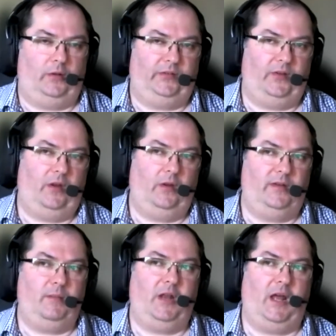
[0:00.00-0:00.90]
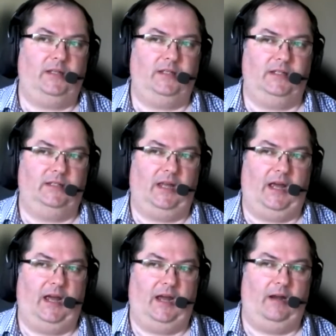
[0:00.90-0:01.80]
So, demon hunters
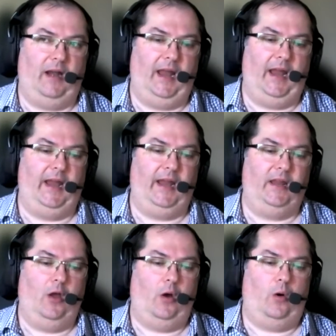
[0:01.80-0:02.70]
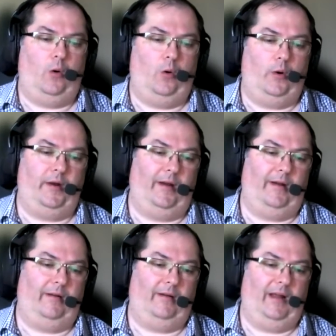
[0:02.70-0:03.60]
are a
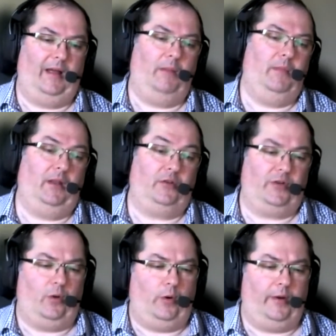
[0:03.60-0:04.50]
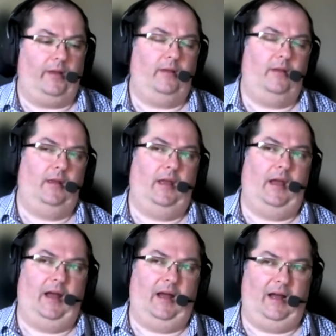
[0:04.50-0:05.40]
order, uh, a military order.
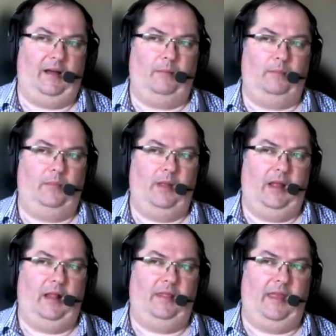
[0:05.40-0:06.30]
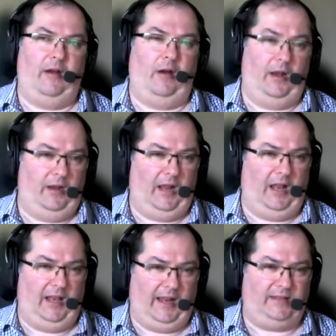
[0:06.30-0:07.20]
Um, they're an uh,
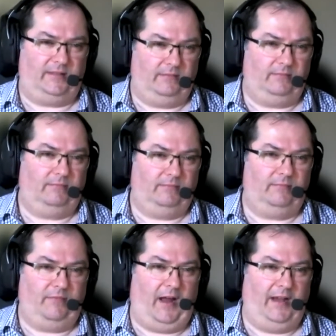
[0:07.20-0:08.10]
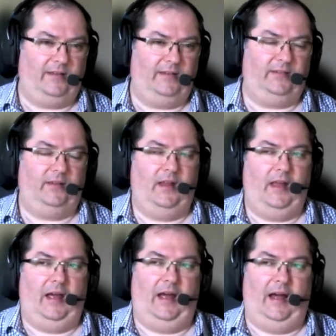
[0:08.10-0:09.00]
elite fighters.
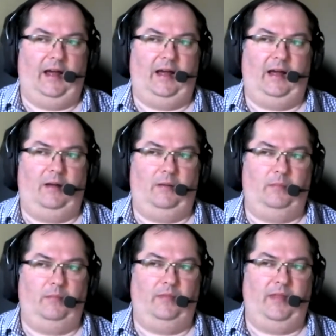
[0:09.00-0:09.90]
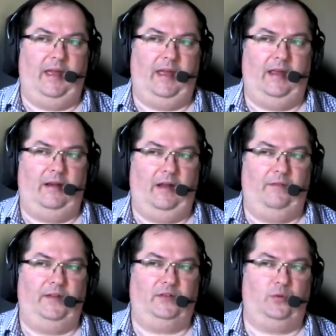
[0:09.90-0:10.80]
Um, their
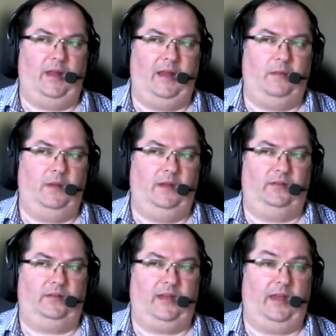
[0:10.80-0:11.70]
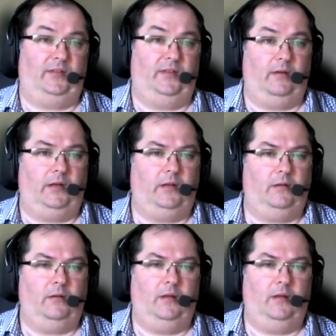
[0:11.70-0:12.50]
official name is Castarian.